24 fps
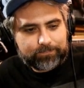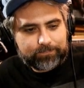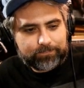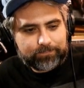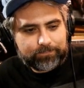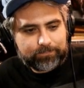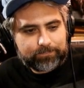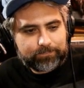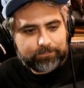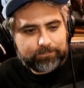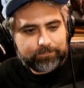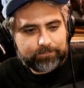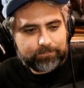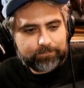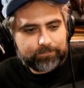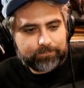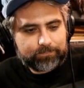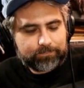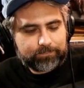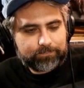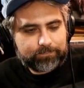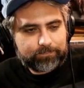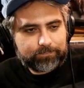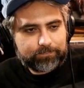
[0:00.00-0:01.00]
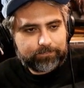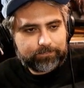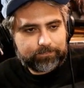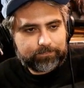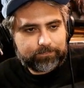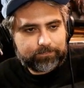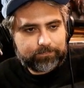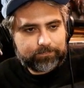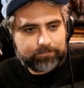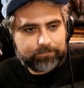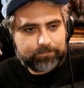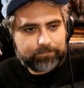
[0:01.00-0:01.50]

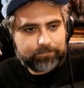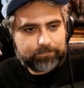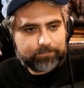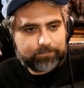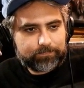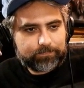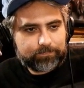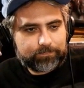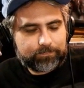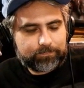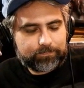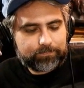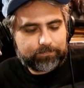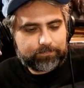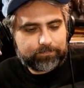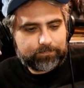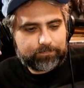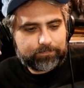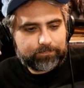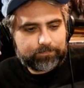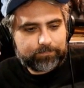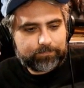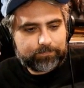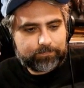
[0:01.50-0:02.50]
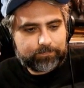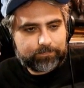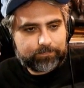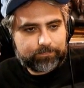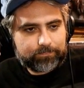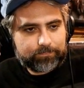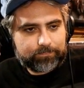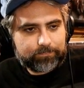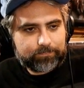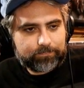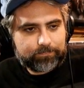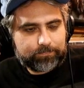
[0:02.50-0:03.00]

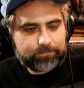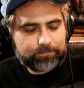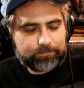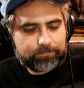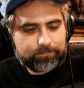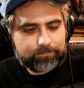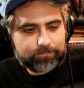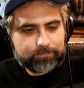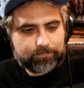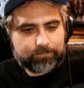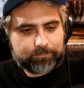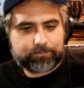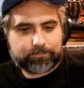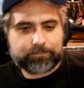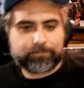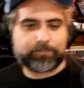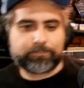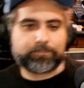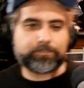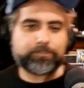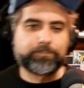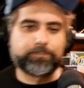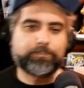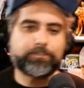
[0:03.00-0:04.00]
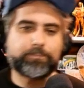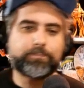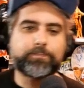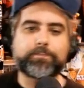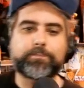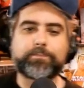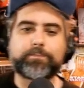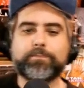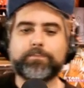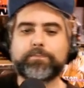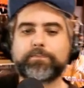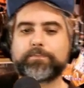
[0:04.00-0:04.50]

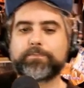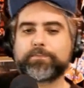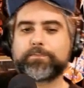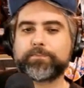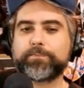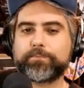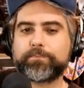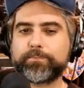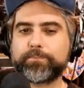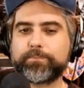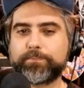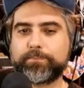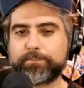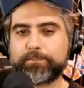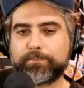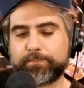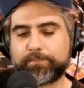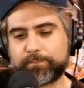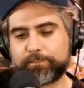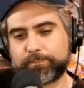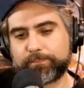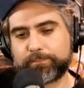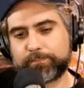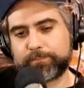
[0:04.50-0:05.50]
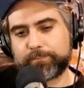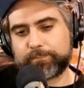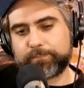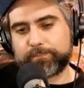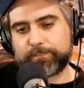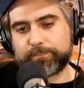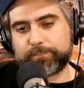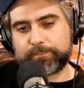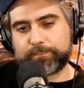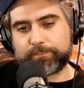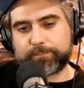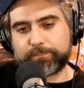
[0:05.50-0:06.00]

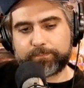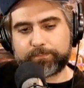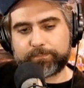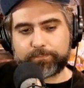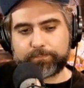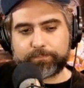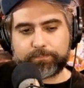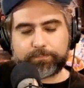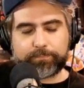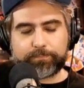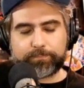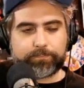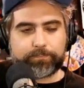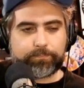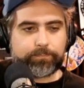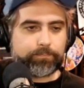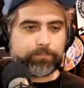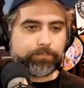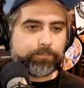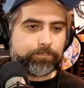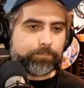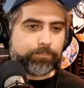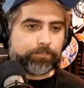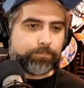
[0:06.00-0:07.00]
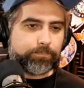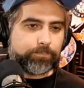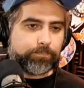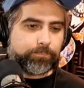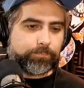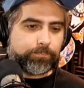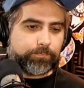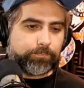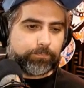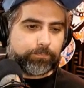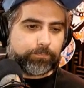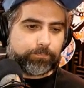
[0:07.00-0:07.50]
(not speaking)